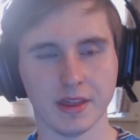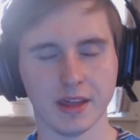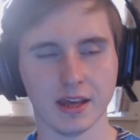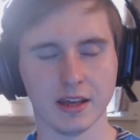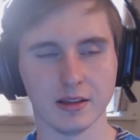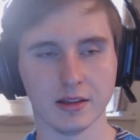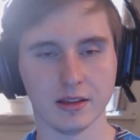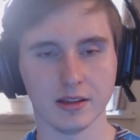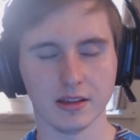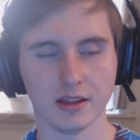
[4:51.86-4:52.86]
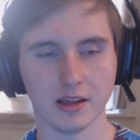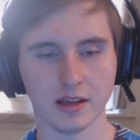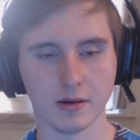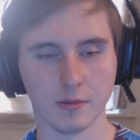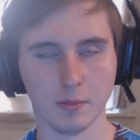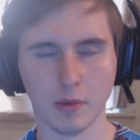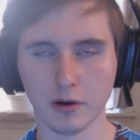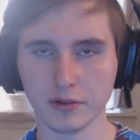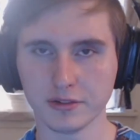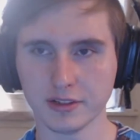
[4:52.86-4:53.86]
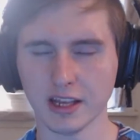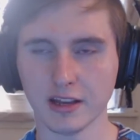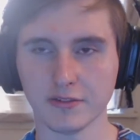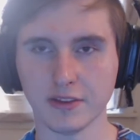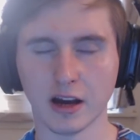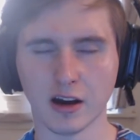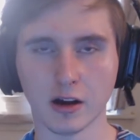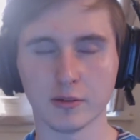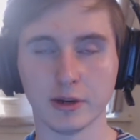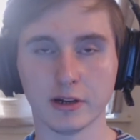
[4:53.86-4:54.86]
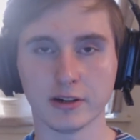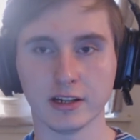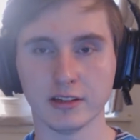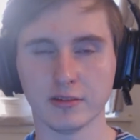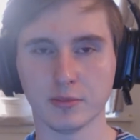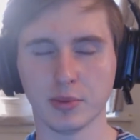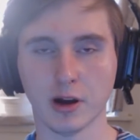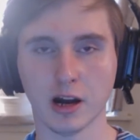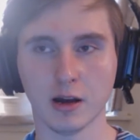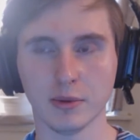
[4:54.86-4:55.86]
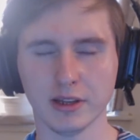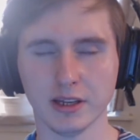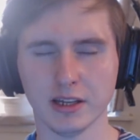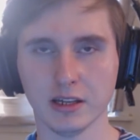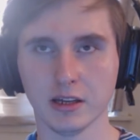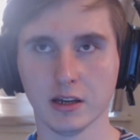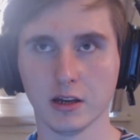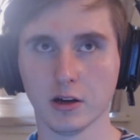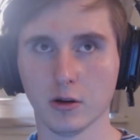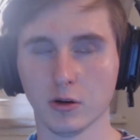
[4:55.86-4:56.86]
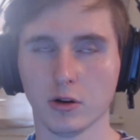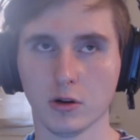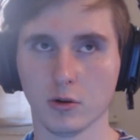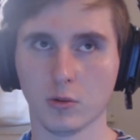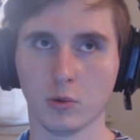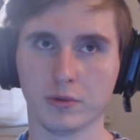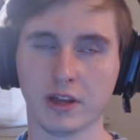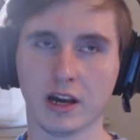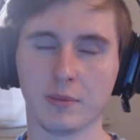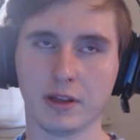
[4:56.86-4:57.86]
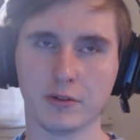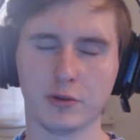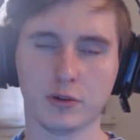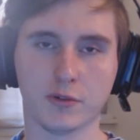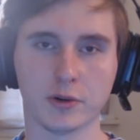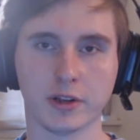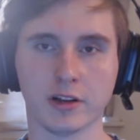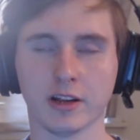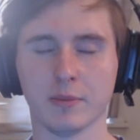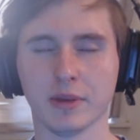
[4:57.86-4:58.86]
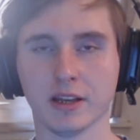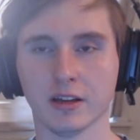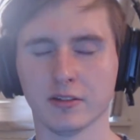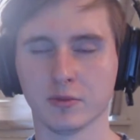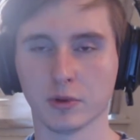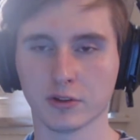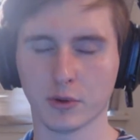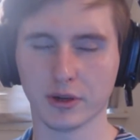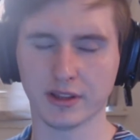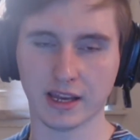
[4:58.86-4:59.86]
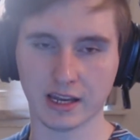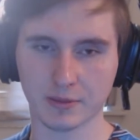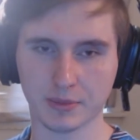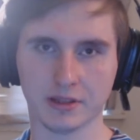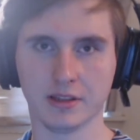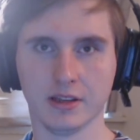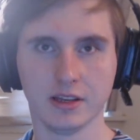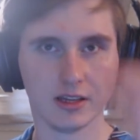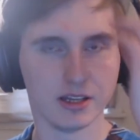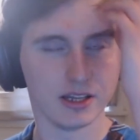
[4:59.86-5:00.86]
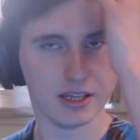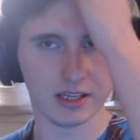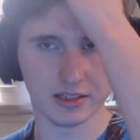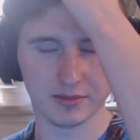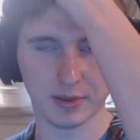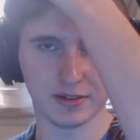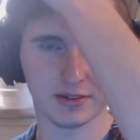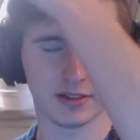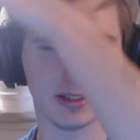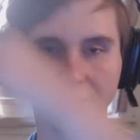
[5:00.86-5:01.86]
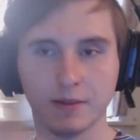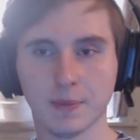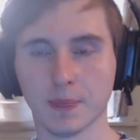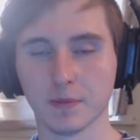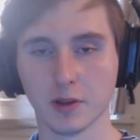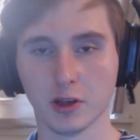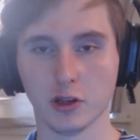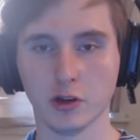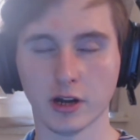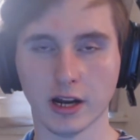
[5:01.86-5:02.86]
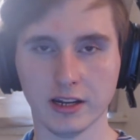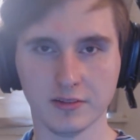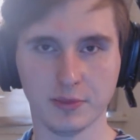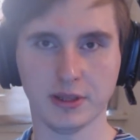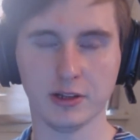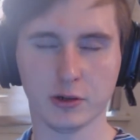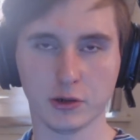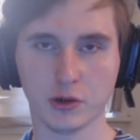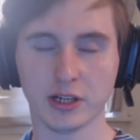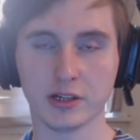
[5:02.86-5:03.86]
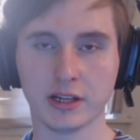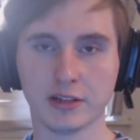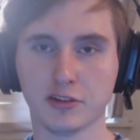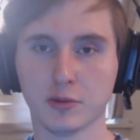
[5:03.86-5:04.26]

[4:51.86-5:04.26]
then most, if not all, Americans probably will not be able to afford internet, because what's going to happen is basically your ISP or your internet